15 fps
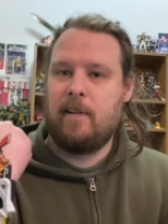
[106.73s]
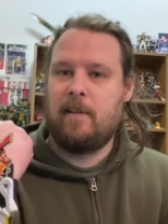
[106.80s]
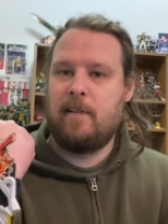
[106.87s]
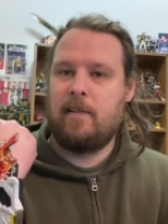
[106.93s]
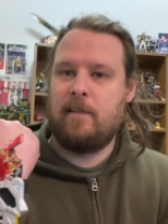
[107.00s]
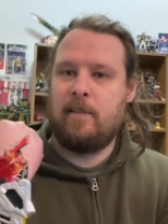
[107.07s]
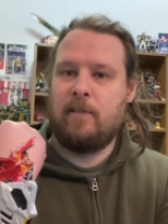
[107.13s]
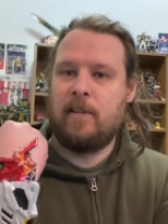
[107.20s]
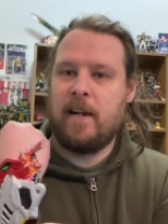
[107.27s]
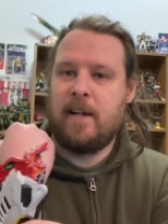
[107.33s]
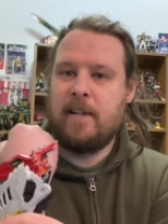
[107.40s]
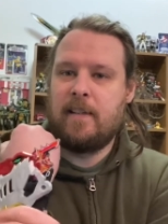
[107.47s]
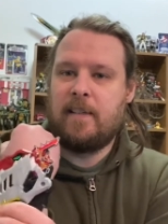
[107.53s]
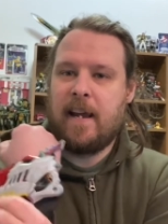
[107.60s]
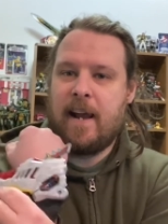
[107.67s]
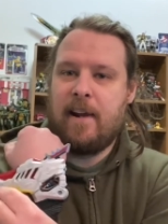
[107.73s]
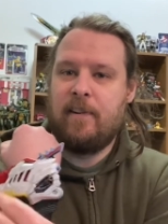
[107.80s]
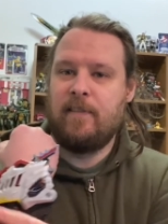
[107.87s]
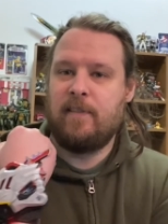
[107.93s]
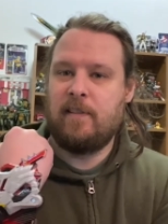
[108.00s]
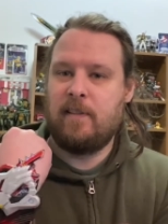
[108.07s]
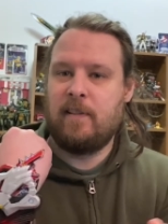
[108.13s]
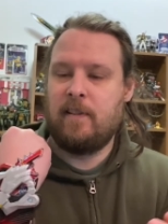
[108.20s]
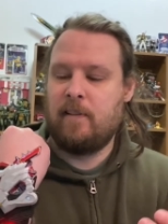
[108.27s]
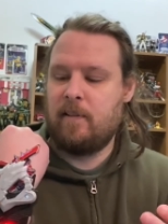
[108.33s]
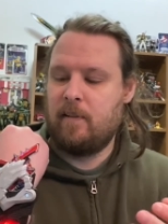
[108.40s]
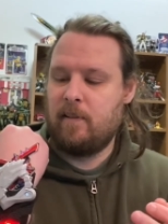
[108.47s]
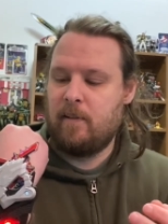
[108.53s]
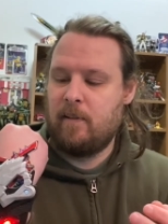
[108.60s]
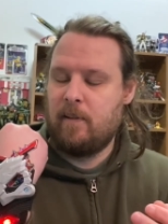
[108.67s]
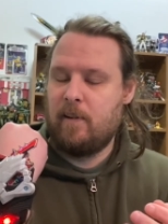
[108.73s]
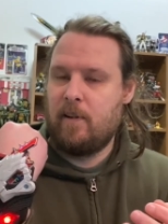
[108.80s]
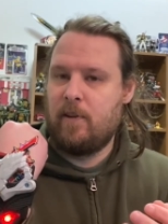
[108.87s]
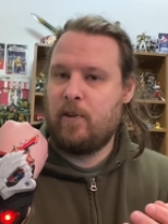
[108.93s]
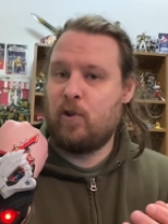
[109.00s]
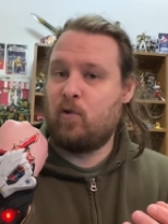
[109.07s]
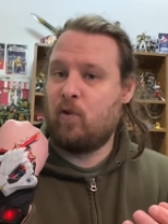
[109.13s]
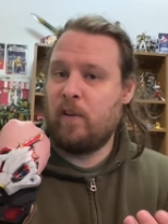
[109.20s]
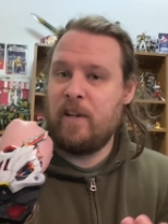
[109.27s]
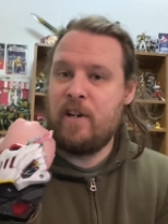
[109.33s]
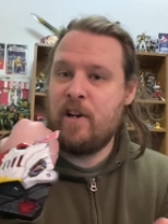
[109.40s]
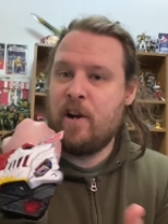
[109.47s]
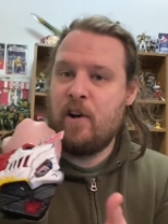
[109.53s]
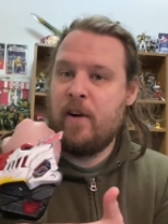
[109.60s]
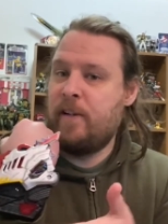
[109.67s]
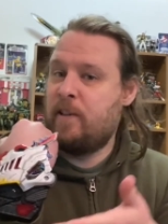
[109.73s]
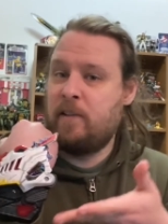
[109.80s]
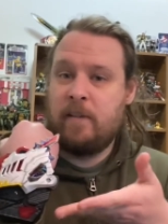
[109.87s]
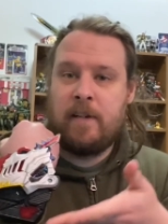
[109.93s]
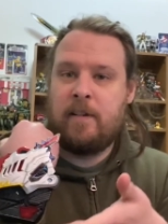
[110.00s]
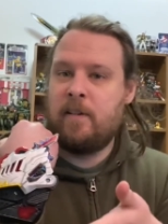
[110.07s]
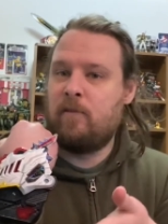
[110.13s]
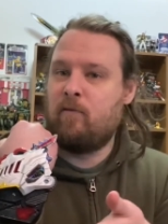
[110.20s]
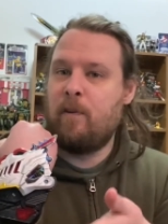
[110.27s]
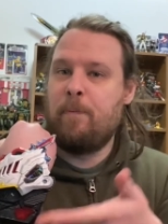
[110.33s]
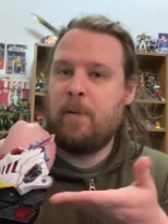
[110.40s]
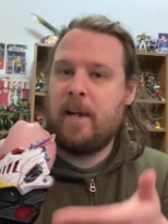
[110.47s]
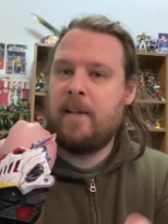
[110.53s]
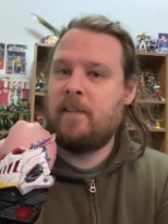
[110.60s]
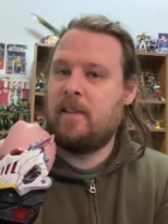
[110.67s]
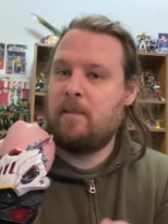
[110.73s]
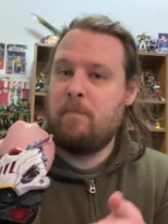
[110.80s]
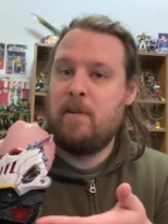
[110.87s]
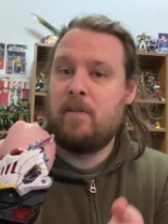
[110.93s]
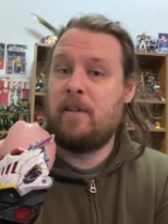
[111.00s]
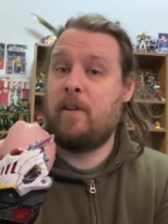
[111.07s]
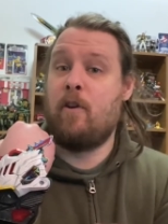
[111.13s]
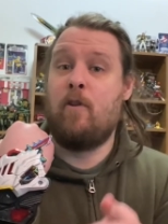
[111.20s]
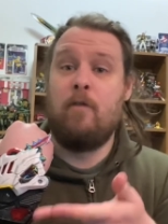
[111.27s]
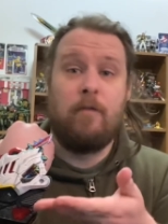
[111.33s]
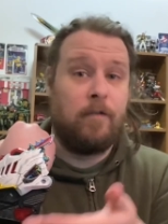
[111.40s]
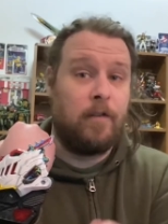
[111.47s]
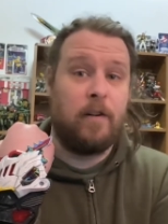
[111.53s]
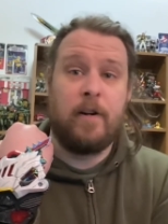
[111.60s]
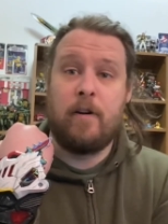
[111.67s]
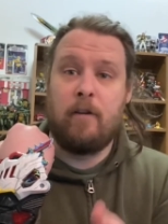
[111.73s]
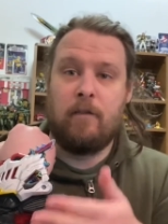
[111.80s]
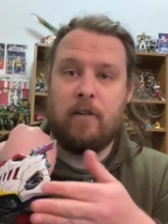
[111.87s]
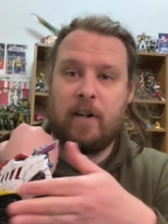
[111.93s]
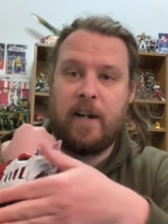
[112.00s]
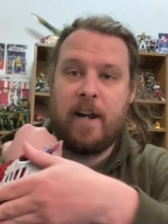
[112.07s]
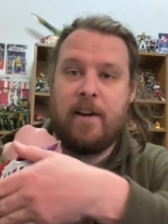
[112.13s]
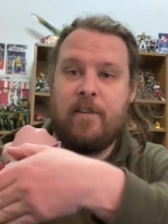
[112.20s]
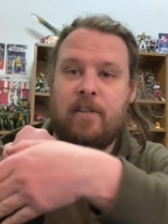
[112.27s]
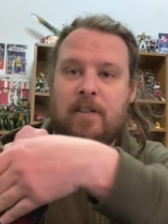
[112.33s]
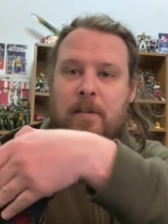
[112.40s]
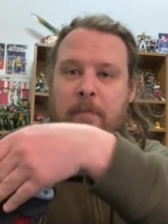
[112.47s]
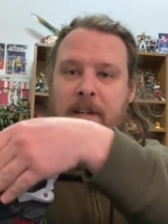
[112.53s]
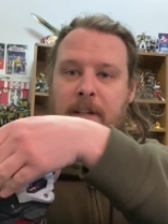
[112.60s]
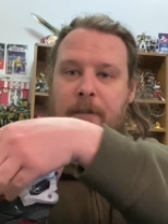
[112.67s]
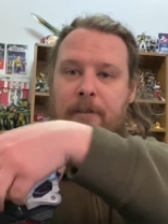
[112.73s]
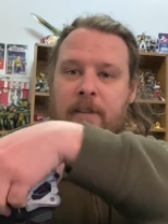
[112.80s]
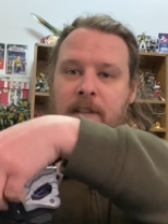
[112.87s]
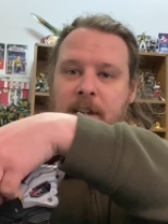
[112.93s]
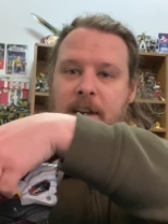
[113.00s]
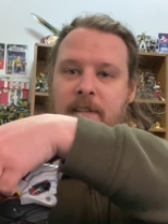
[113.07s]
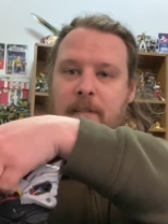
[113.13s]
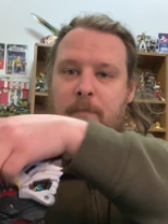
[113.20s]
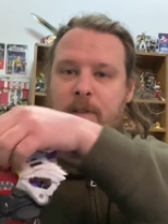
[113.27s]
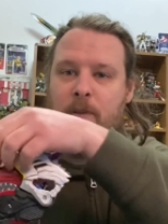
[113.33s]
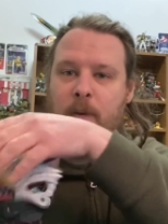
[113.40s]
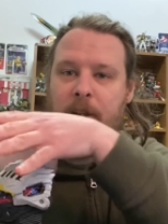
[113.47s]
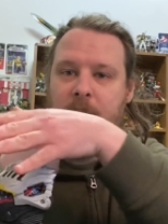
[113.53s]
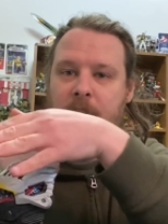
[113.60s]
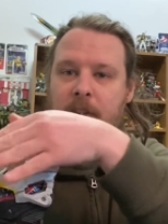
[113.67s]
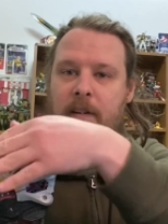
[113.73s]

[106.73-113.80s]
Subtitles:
those kind of sounds. There's really no, it just replays this music over and over again. And there's some like different sounds in between it,